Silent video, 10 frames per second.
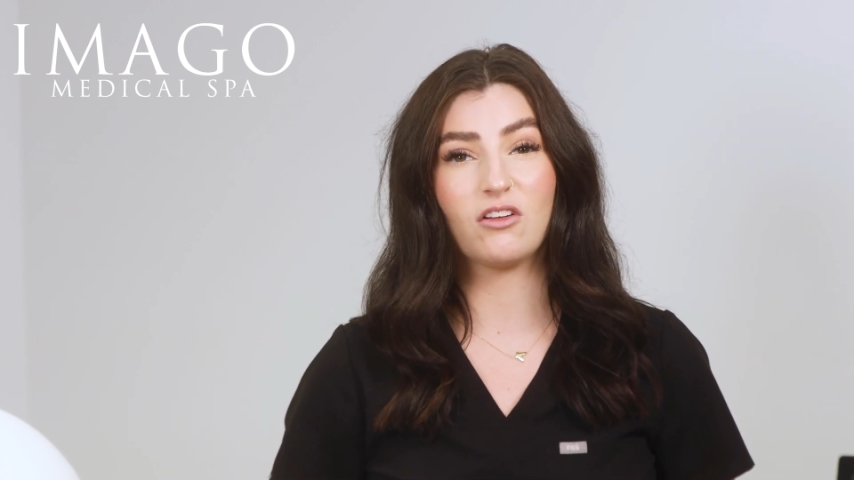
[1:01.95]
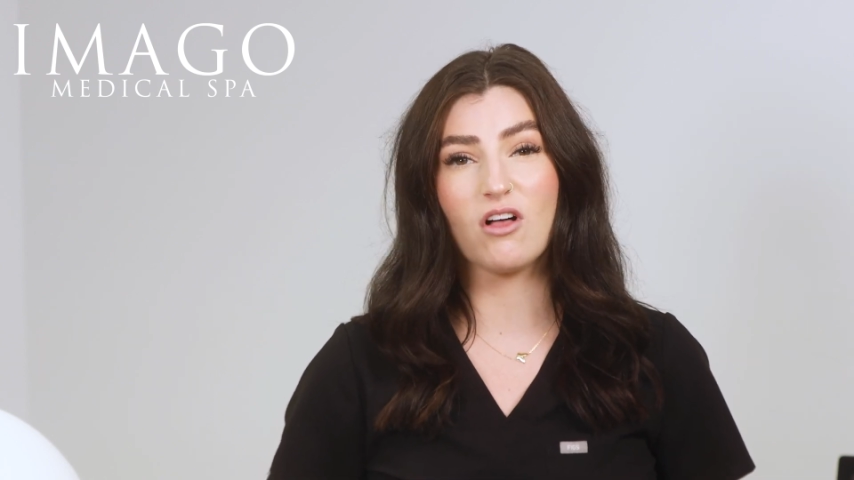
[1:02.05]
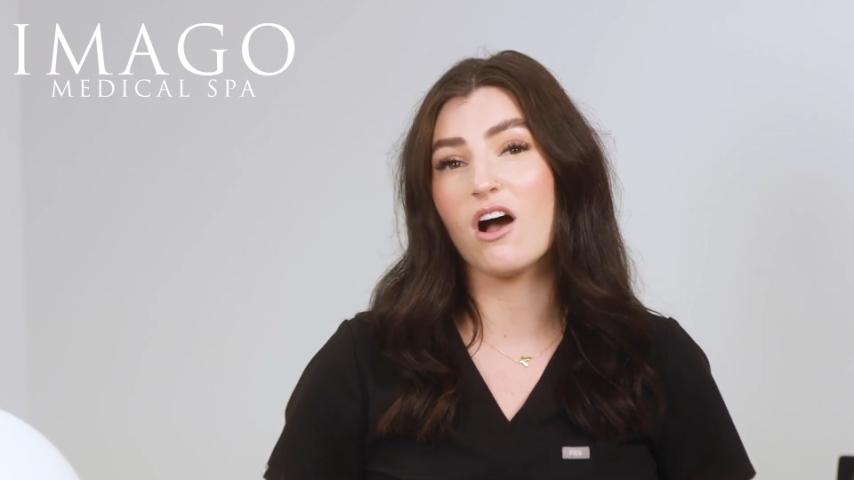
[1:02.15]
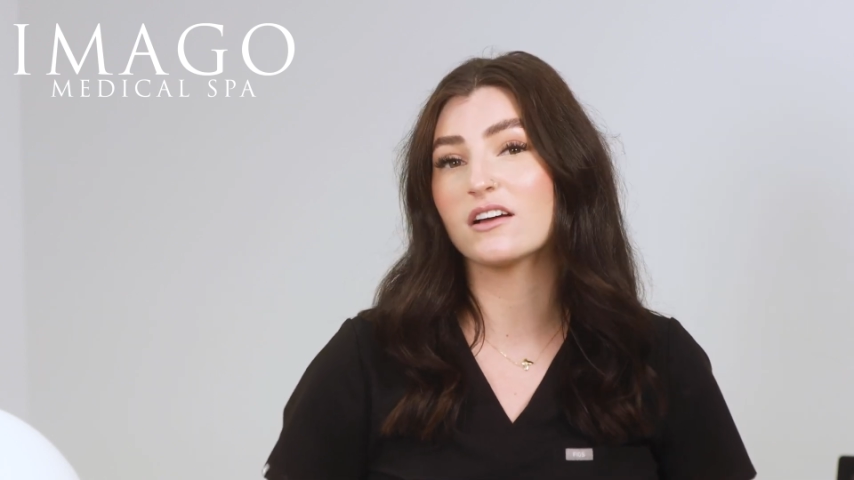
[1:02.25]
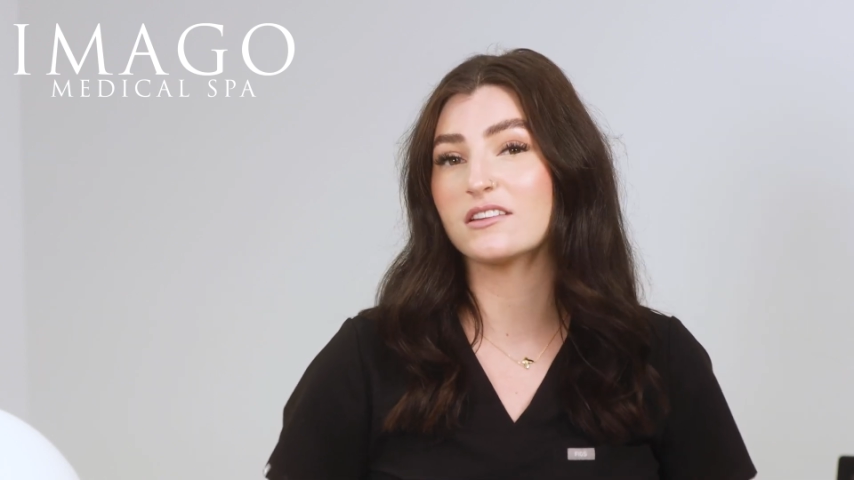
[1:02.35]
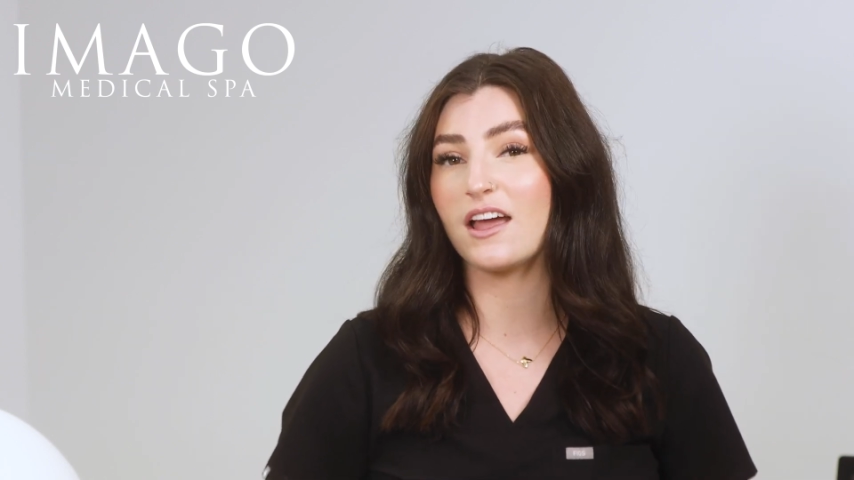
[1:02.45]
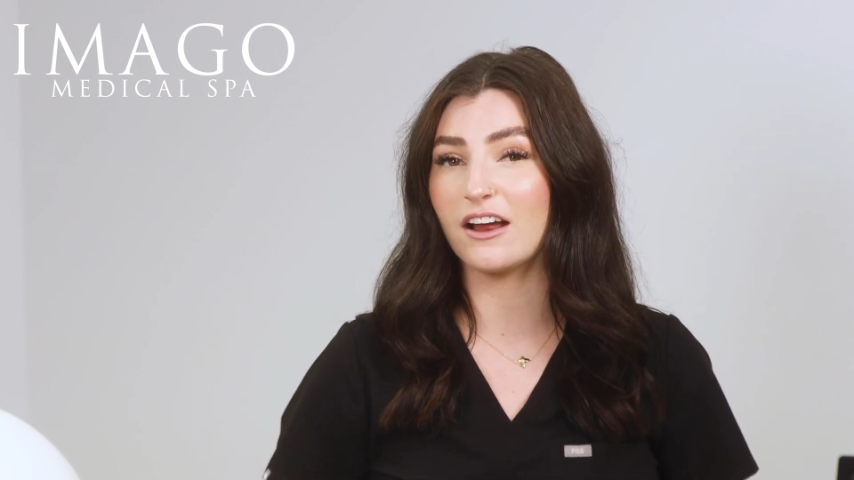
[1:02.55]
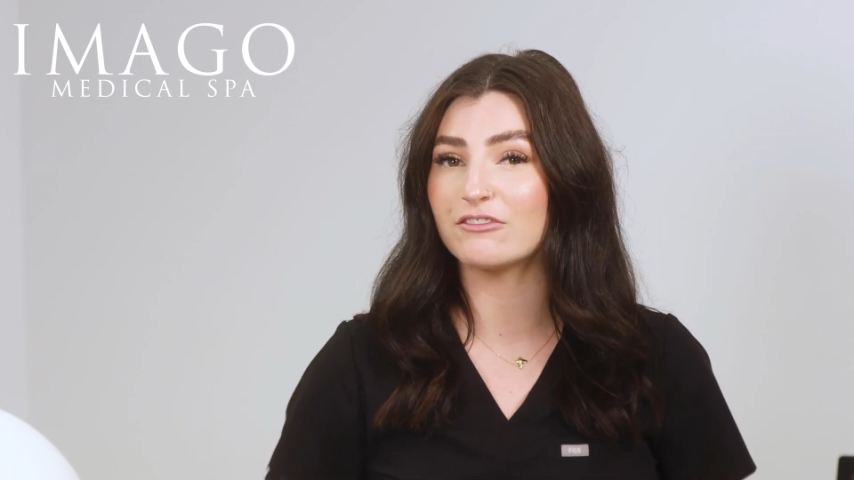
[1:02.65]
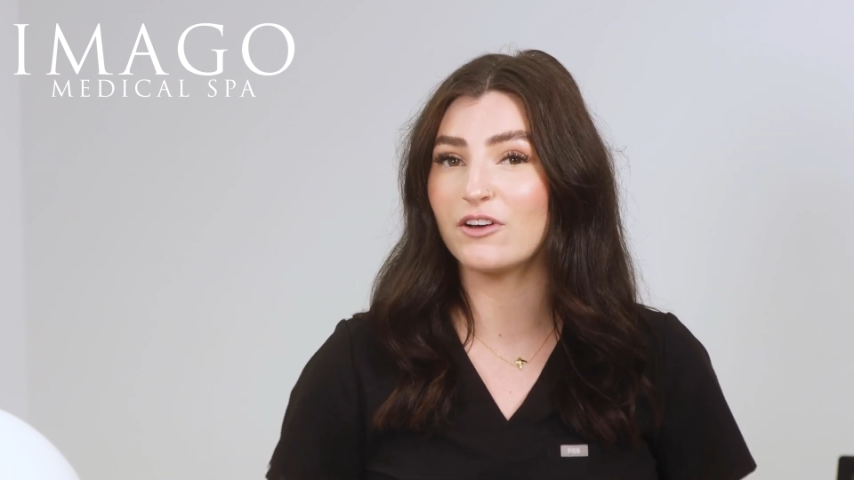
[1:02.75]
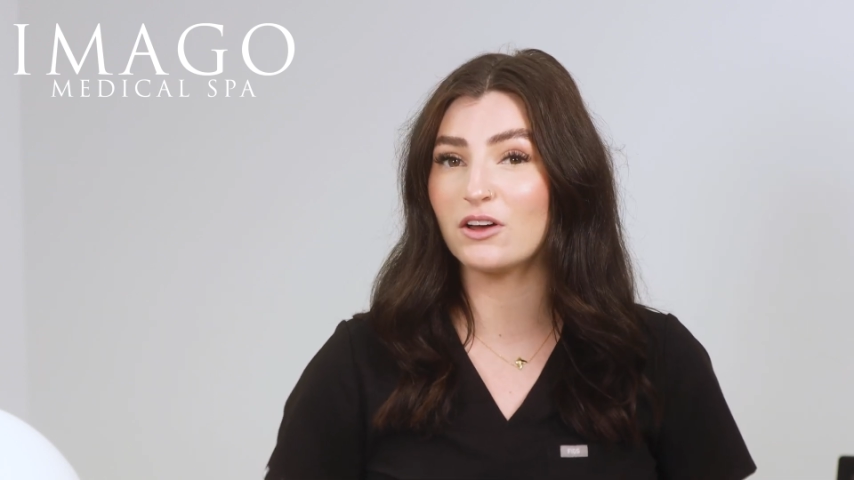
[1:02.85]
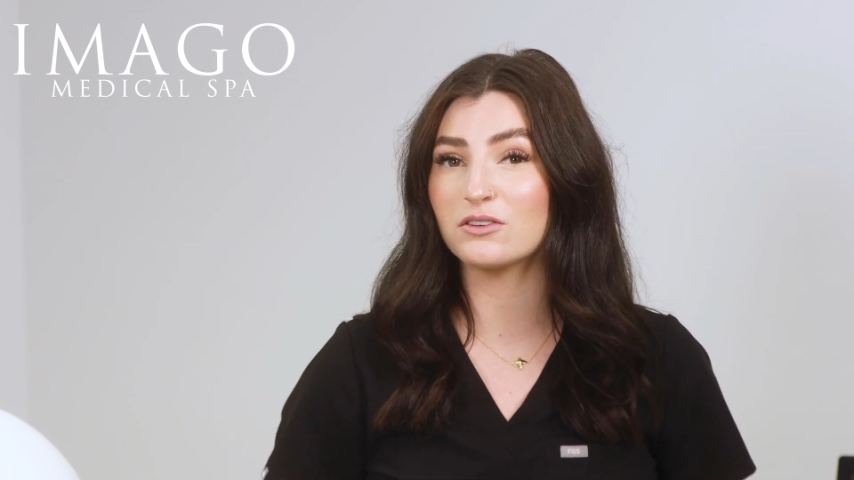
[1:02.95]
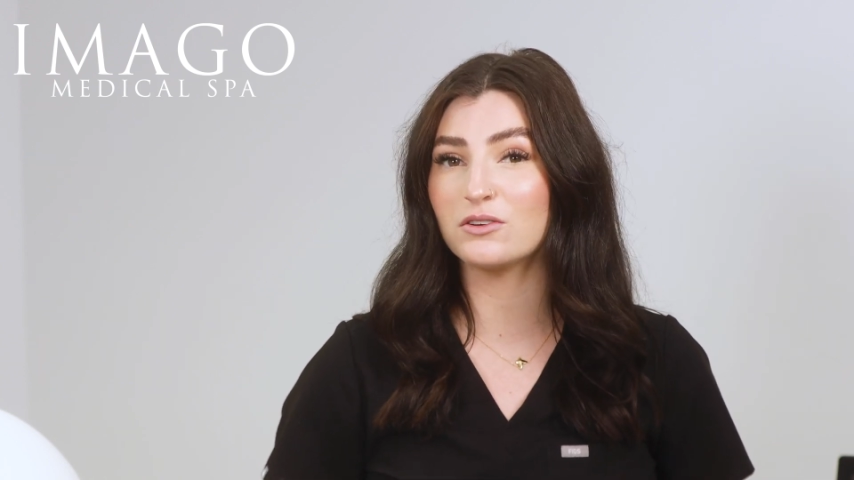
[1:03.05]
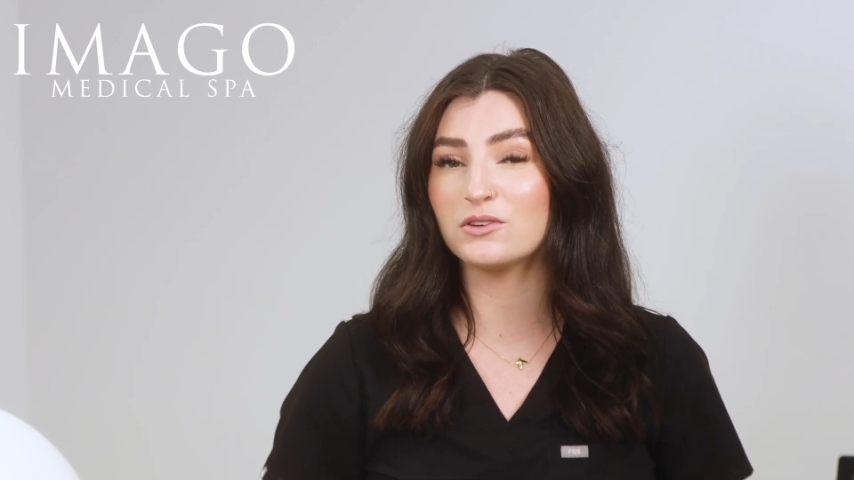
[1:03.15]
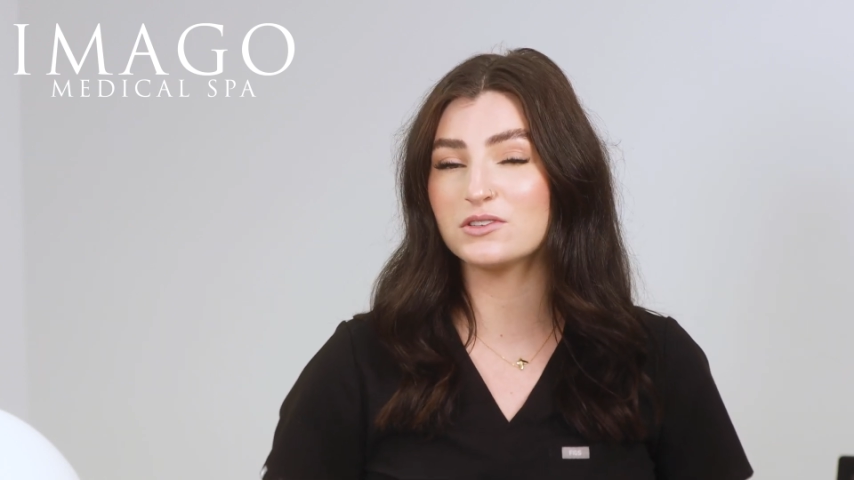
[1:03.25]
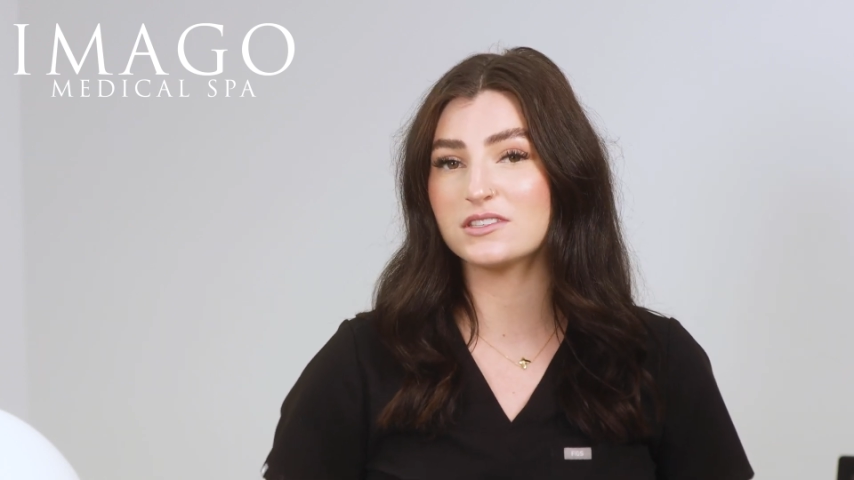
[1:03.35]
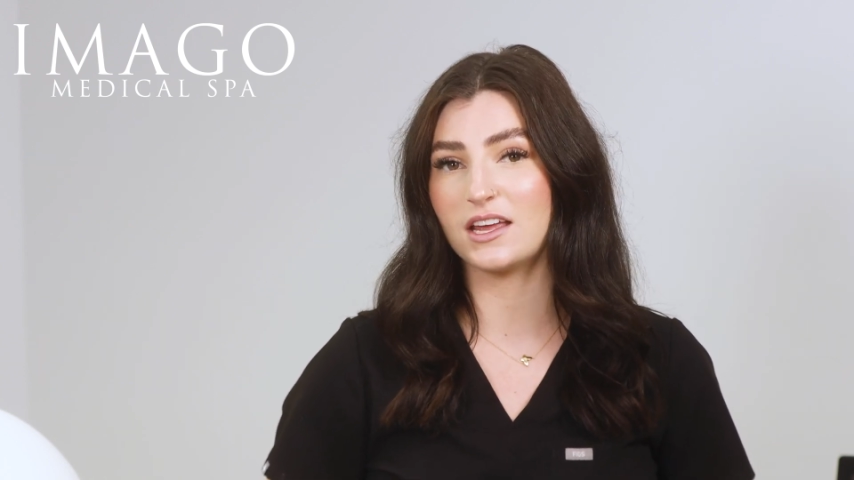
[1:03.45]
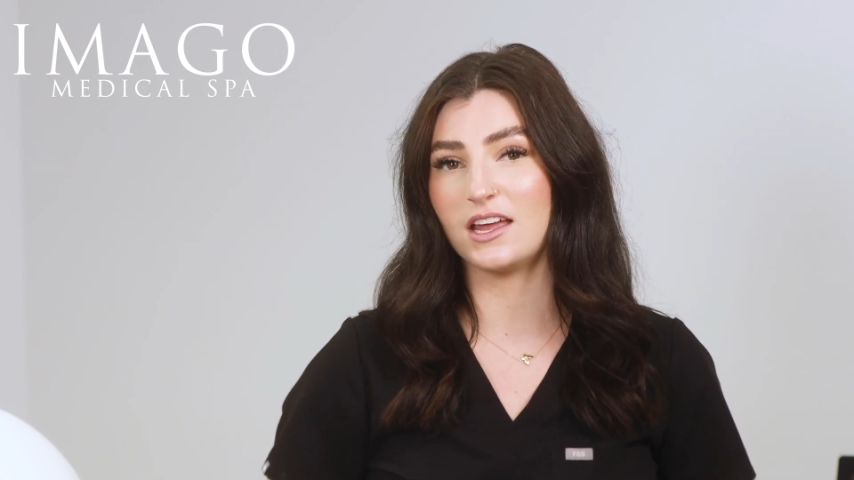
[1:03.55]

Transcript: clog the hair follicles